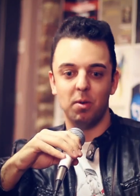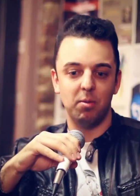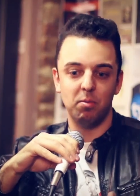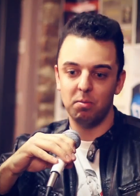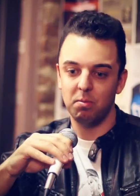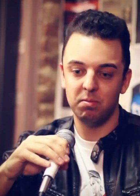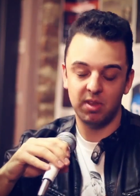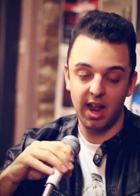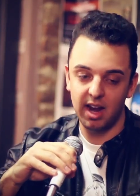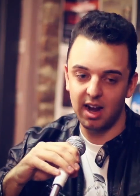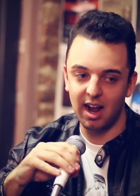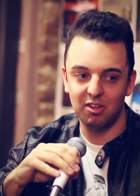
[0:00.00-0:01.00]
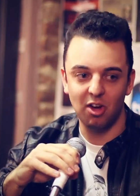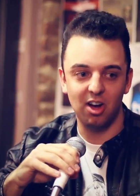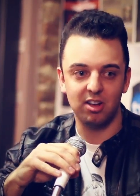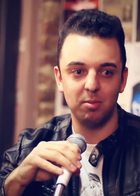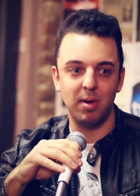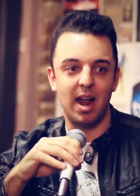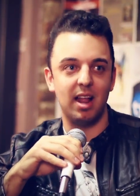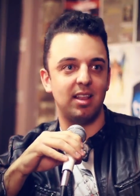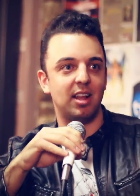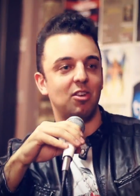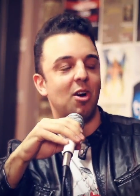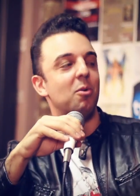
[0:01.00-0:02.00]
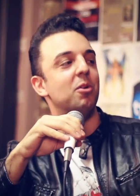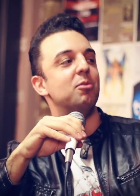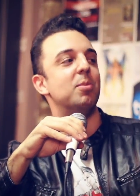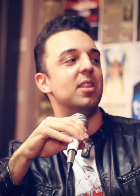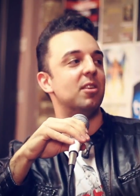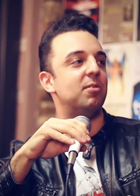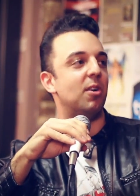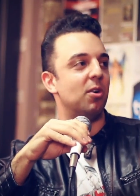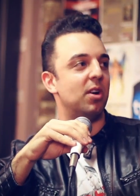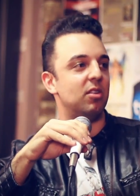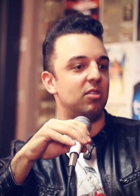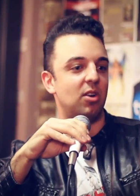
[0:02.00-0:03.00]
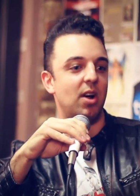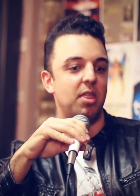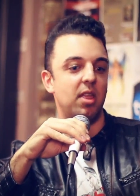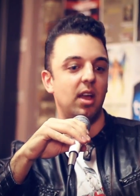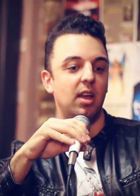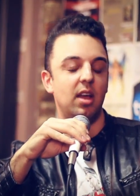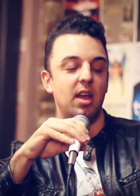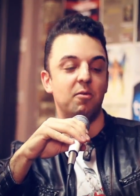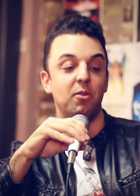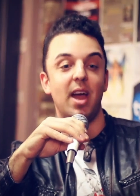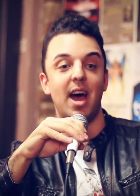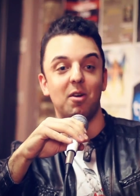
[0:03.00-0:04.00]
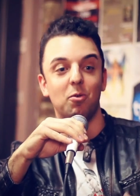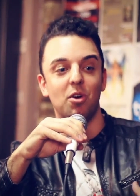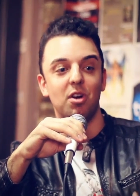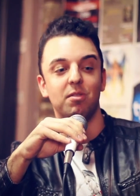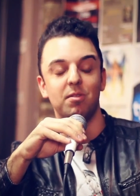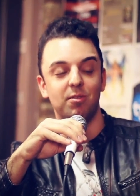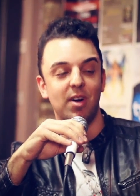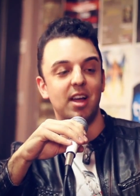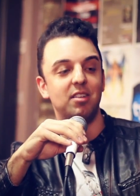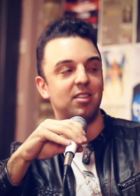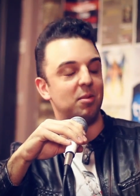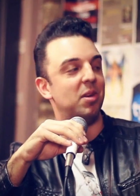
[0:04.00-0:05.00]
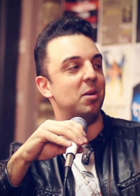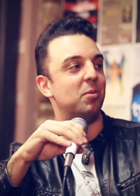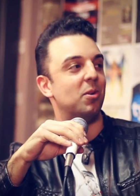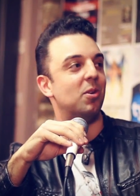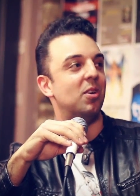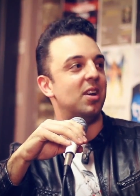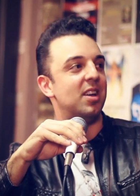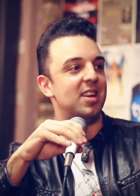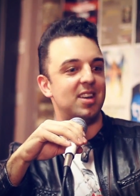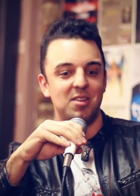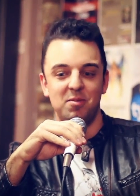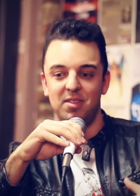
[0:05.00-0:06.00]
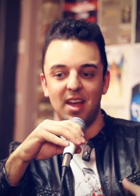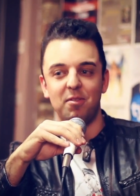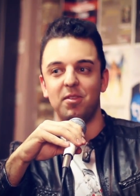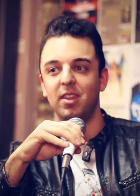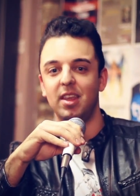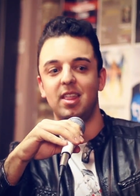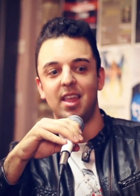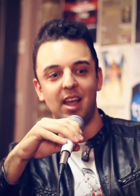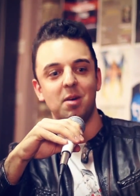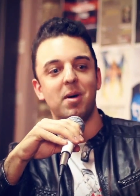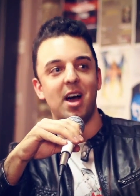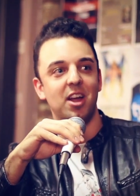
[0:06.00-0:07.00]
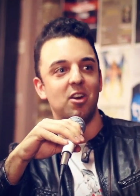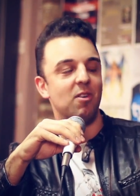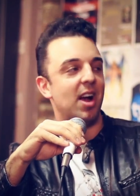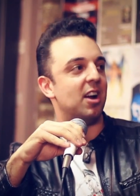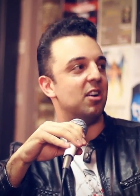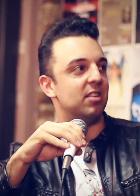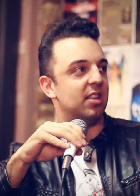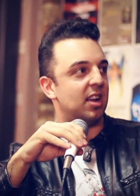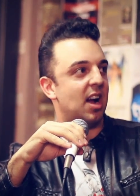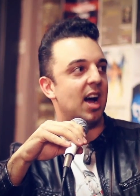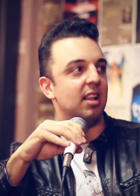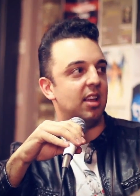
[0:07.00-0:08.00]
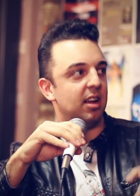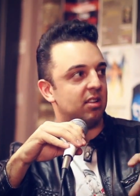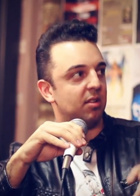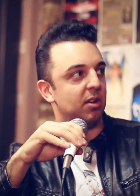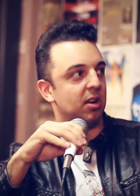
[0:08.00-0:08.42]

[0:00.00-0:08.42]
know, when Danny and I talked about it, that's always been the focus. So I think if we had a word of advice to people, definitely think about your records in the context